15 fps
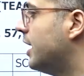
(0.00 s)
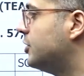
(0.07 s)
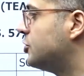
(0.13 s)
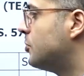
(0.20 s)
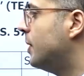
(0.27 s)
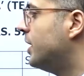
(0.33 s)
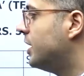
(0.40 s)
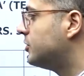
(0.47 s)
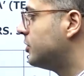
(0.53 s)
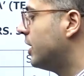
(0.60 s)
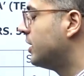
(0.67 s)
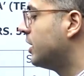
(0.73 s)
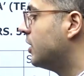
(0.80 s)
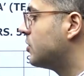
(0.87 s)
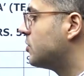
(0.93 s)
instrumentation
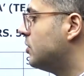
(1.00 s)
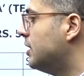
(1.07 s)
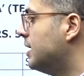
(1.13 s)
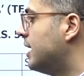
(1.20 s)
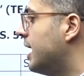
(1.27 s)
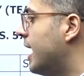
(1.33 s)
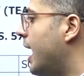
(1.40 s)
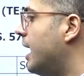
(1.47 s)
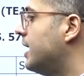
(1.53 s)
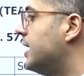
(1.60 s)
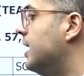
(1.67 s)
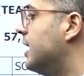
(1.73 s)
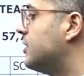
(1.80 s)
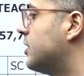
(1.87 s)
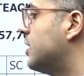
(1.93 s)
and control, and
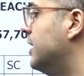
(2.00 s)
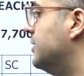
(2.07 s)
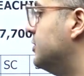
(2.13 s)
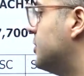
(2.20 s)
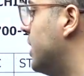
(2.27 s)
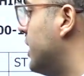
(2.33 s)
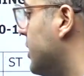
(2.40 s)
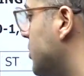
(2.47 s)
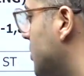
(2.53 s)
electrical engineering